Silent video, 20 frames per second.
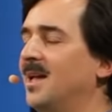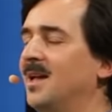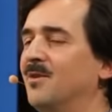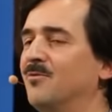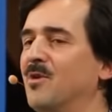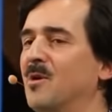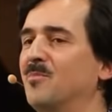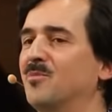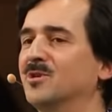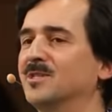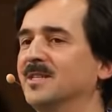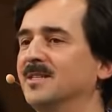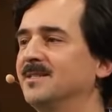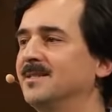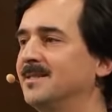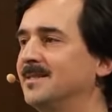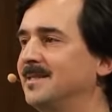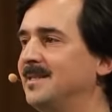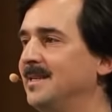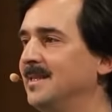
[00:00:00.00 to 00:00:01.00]

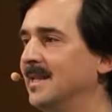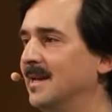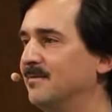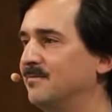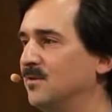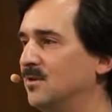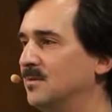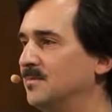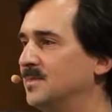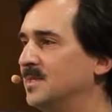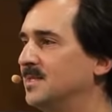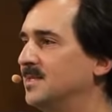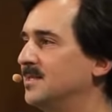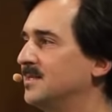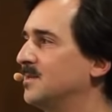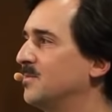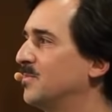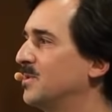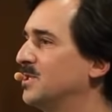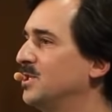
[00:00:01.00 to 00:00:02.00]
represents sea level. This
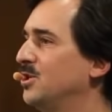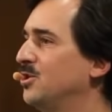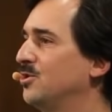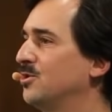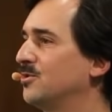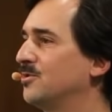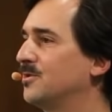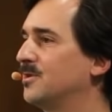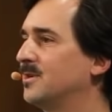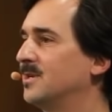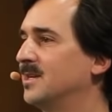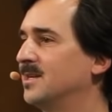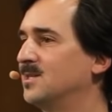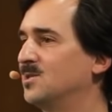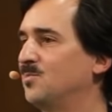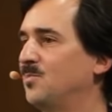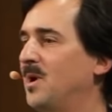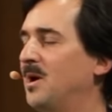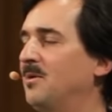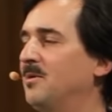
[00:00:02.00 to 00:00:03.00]
is a particular
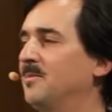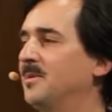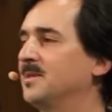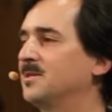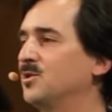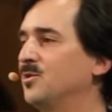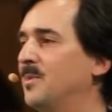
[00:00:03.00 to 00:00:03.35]
experiment,